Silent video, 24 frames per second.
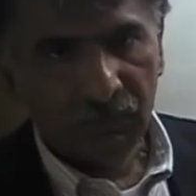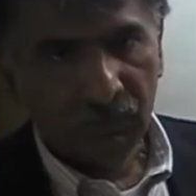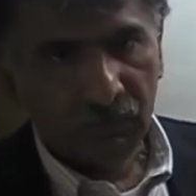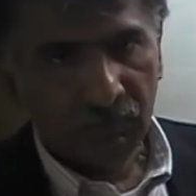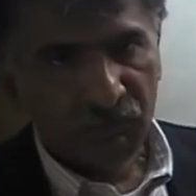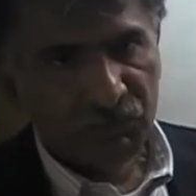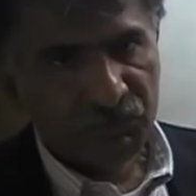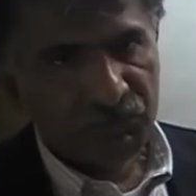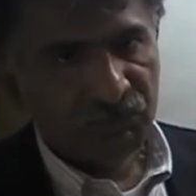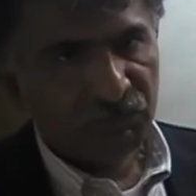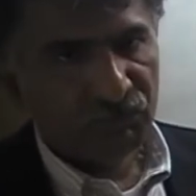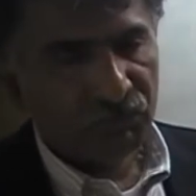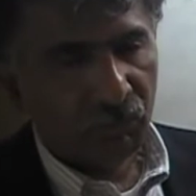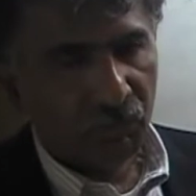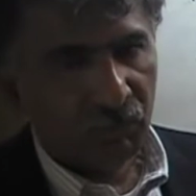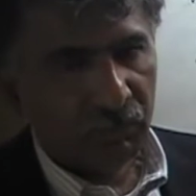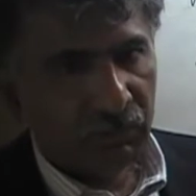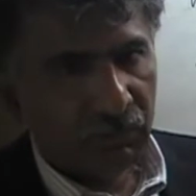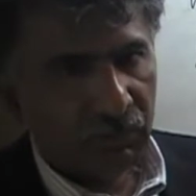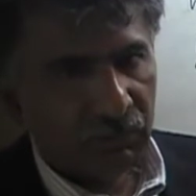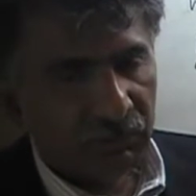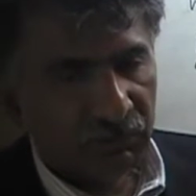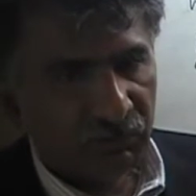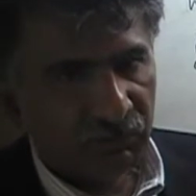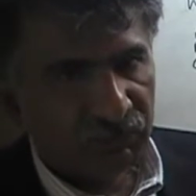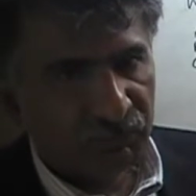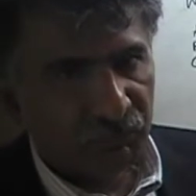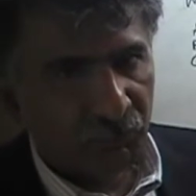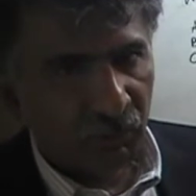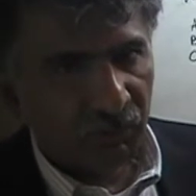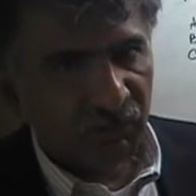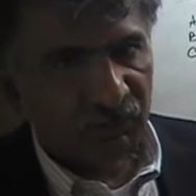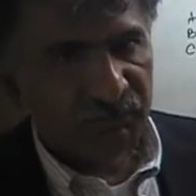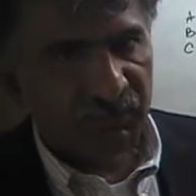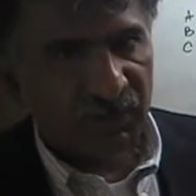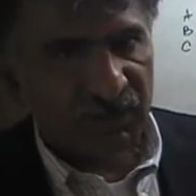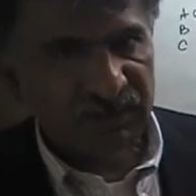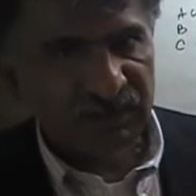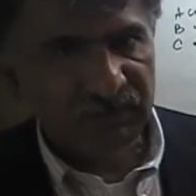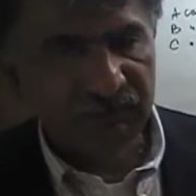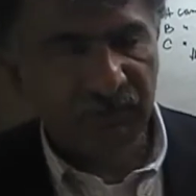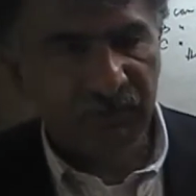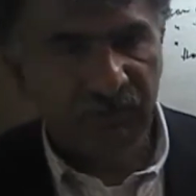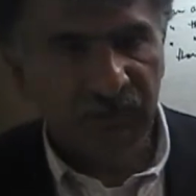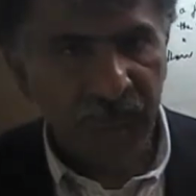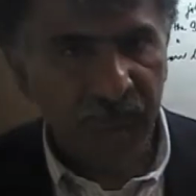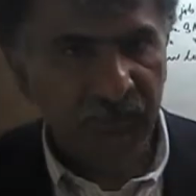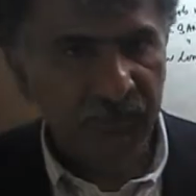which is called the smallest possible
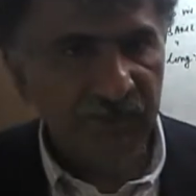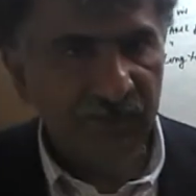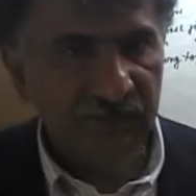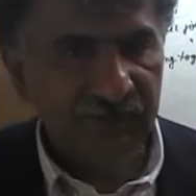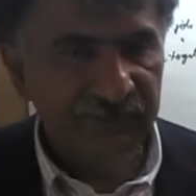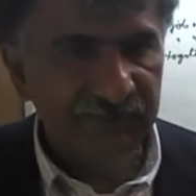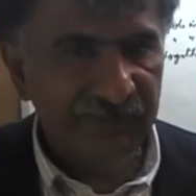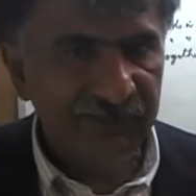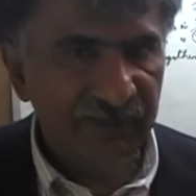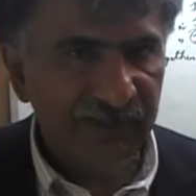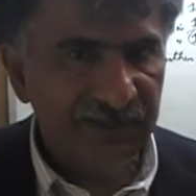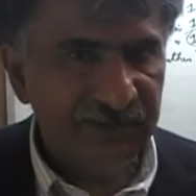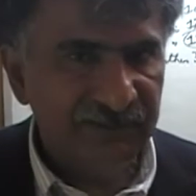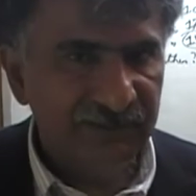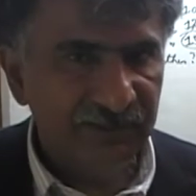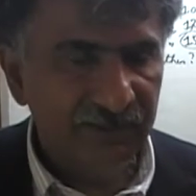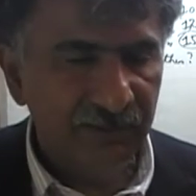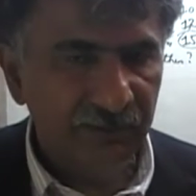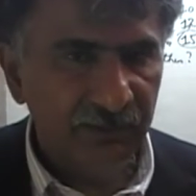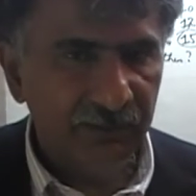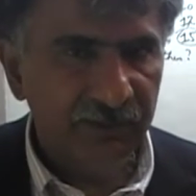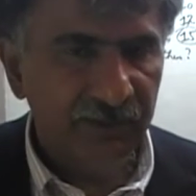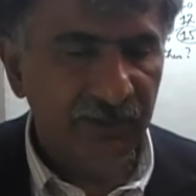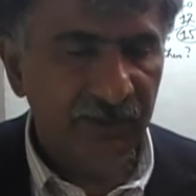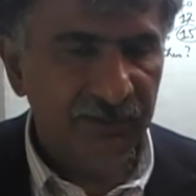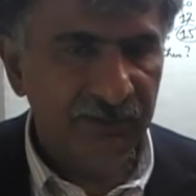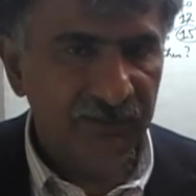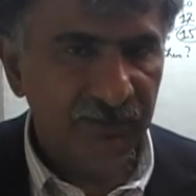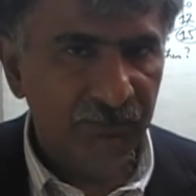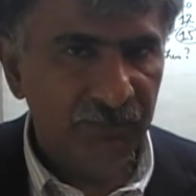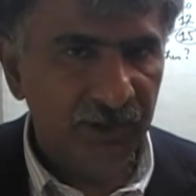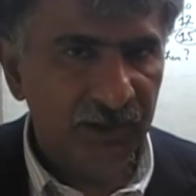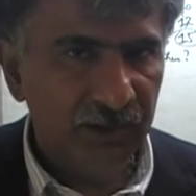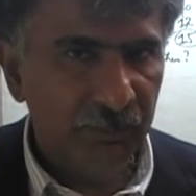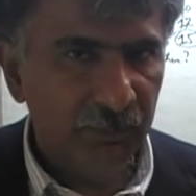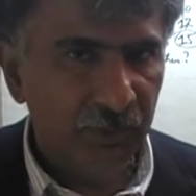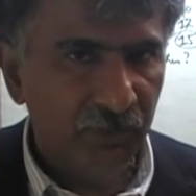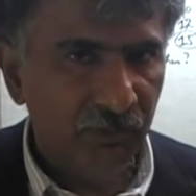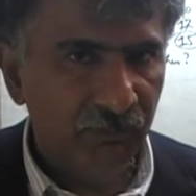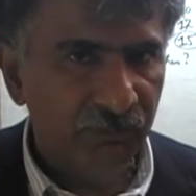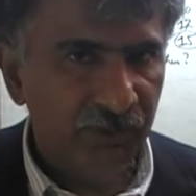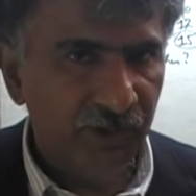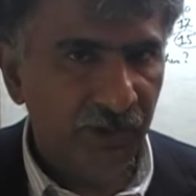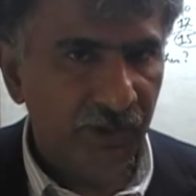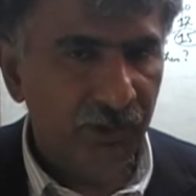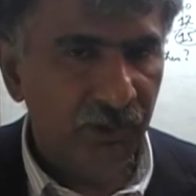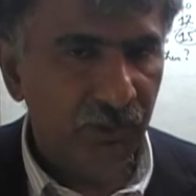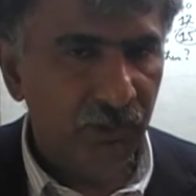number that is a nice uh, that's a multiple of
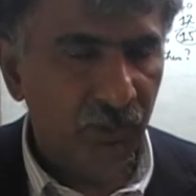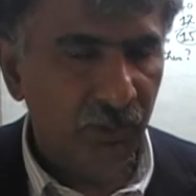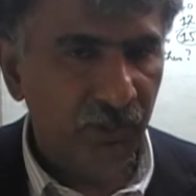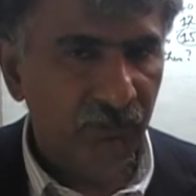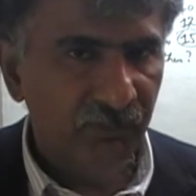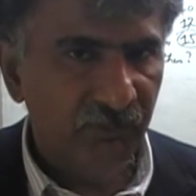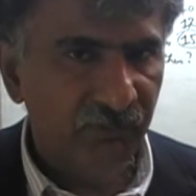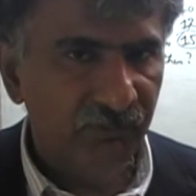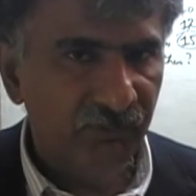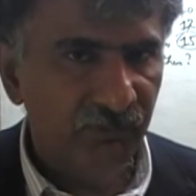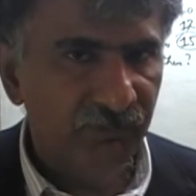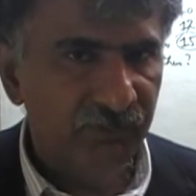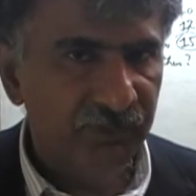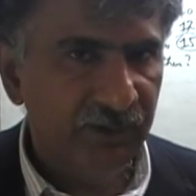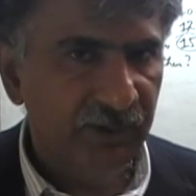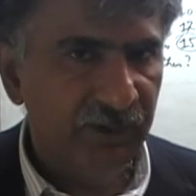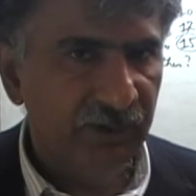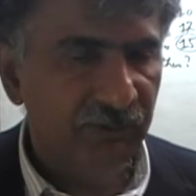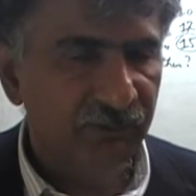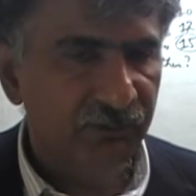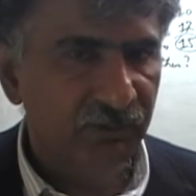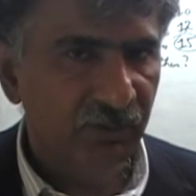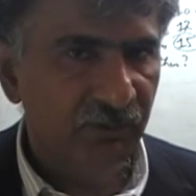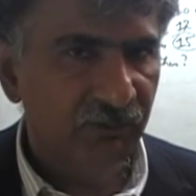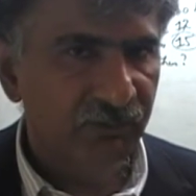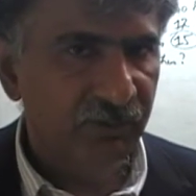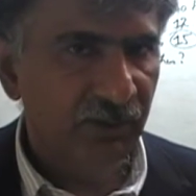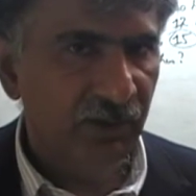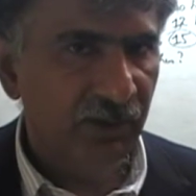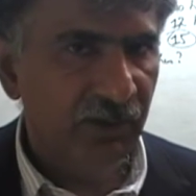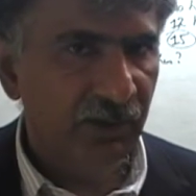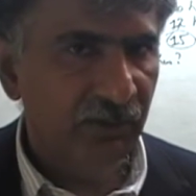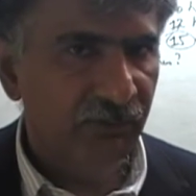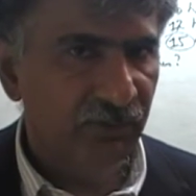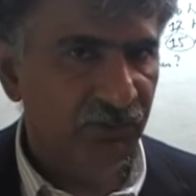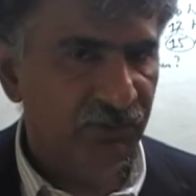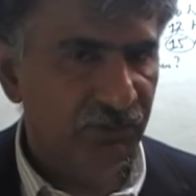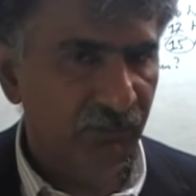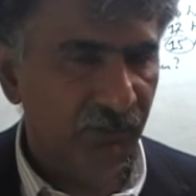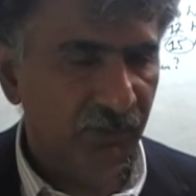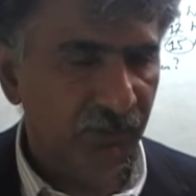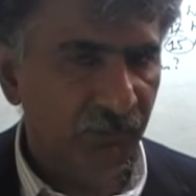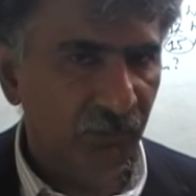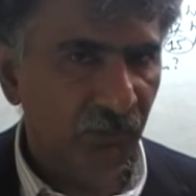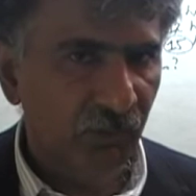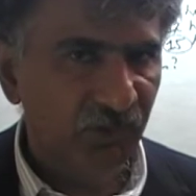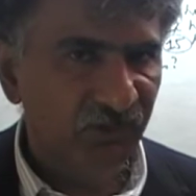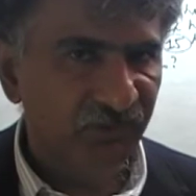10 12 and 15 instead of saying in such a
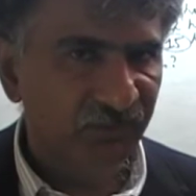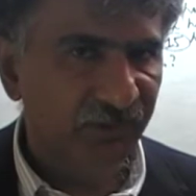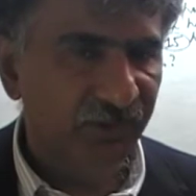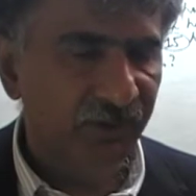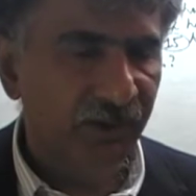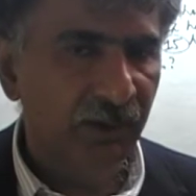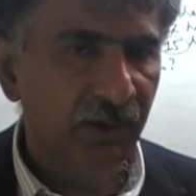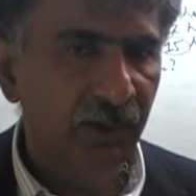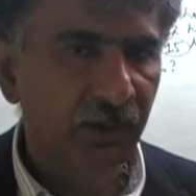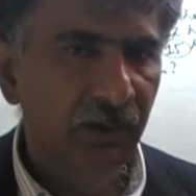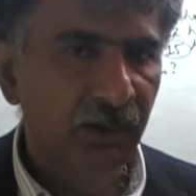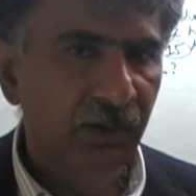verbose way